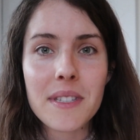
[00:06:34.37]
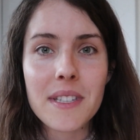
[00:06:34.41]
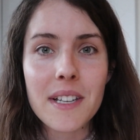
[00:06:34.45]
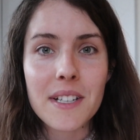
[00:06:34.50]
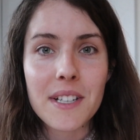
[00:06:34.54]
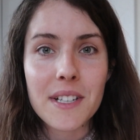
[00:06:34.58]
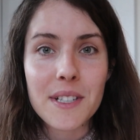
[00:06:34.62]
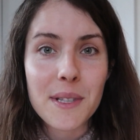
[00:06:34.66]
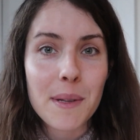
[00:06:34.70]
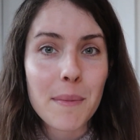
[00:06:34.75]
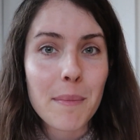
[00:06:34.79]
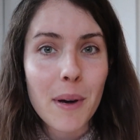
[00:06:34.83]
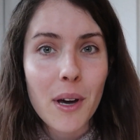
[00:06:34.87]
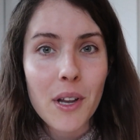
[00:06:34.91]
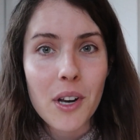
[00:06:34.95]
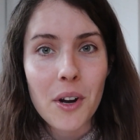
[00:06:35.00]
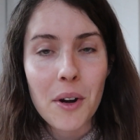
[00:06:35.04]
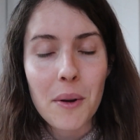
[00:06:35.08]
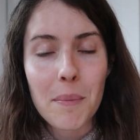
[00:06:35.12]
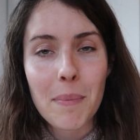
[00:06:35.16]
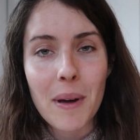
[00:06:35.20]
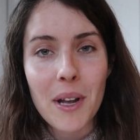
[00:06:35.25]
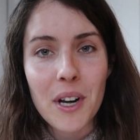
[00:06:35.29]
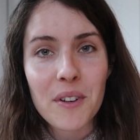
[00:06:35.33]
such as the
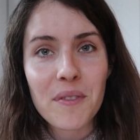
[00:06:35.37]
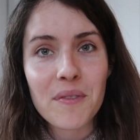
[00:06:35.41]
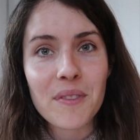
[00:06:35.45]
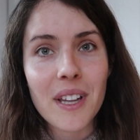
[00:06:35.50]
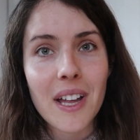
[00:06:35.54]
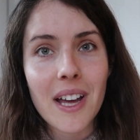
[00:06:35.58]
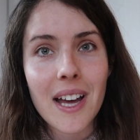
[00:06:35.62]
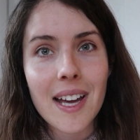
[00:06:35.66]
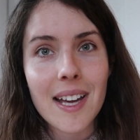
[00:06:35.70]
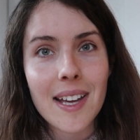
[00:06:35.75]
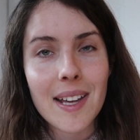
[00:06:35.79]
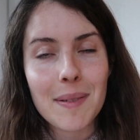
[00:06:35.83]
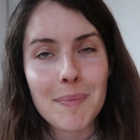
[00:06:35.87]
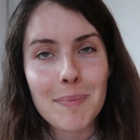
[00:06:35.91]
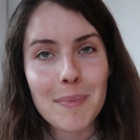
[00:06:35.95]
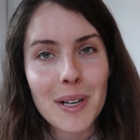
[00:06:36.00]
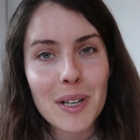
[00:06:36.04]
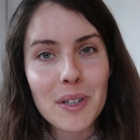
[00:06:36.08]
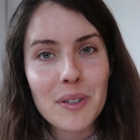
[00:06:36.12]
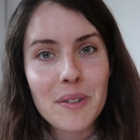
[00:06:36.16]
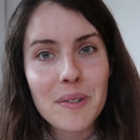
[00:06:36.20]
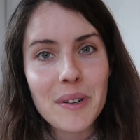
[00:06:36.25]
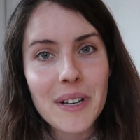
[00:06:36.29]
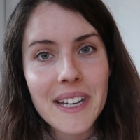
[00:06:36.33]
monarch butterfly and
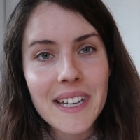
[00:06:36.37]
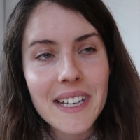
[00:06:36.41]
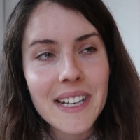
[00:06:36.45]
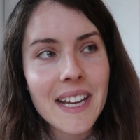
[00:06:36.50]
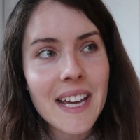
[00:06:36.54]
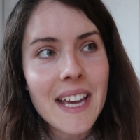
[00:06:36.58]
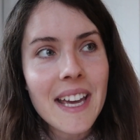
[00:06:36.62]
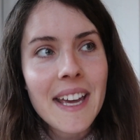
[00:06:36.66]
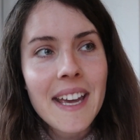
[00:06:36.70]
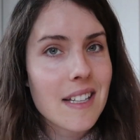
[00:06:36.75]
milkweed.